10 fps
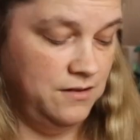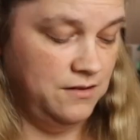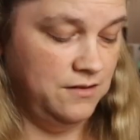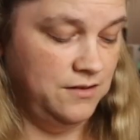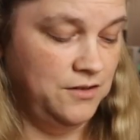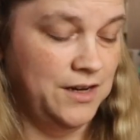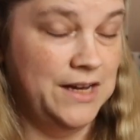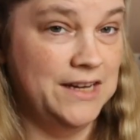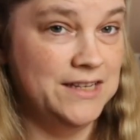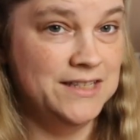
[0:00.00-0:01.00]
You
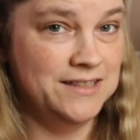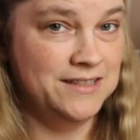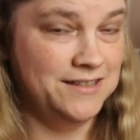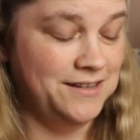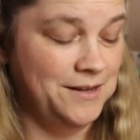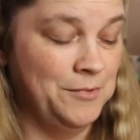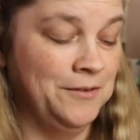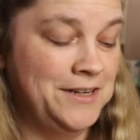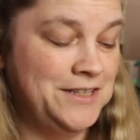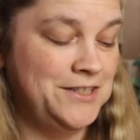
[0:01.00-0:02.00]
guys, I'm
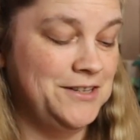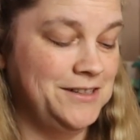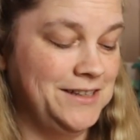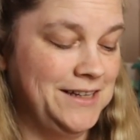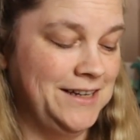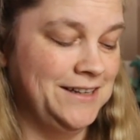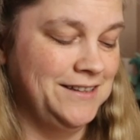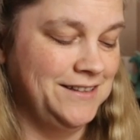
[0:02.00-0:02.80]
already struggling.